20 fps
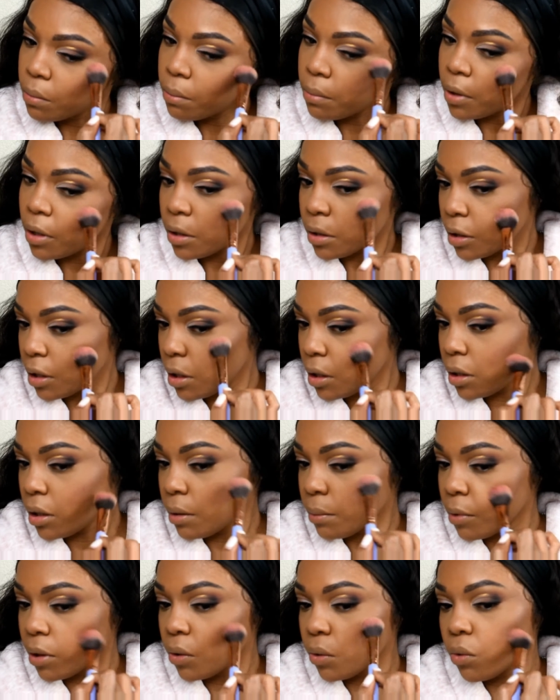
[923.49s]
But I think
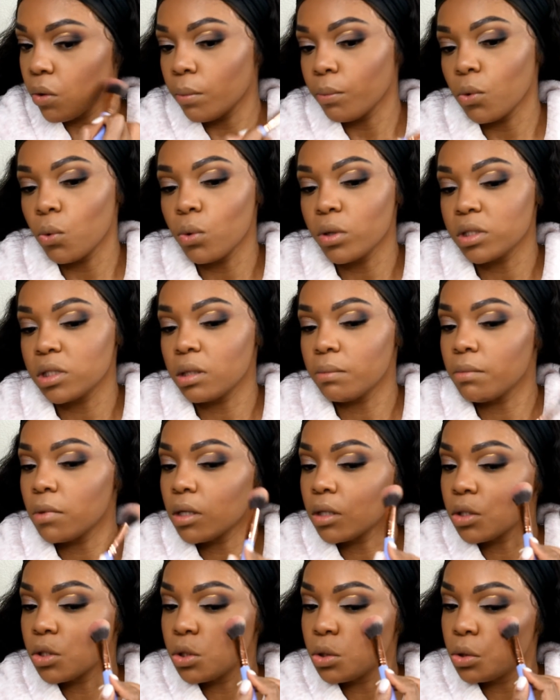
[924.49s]
I'm going to
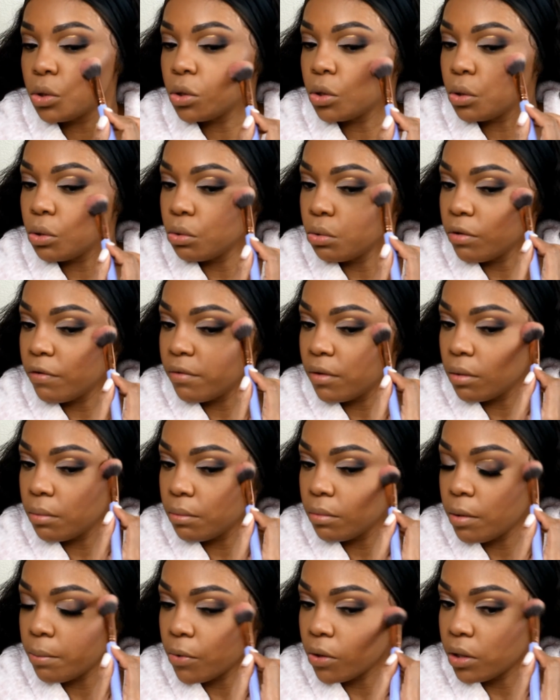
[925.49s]
mix two of
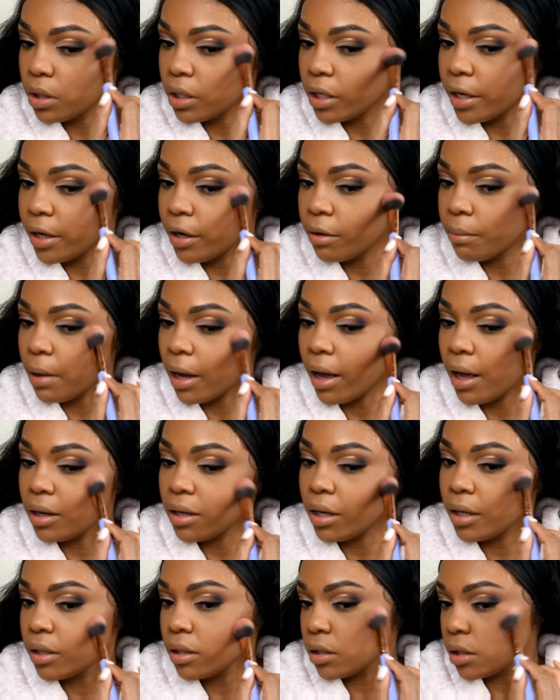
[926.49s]
them. I'm going to layer my
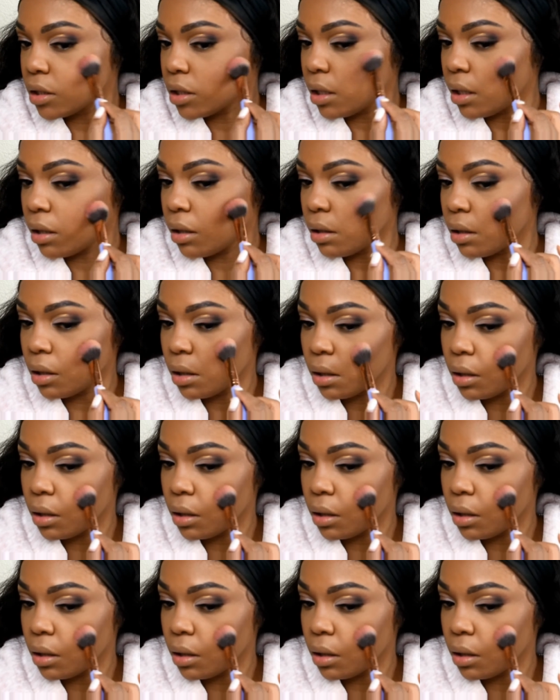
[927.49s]
highlights today.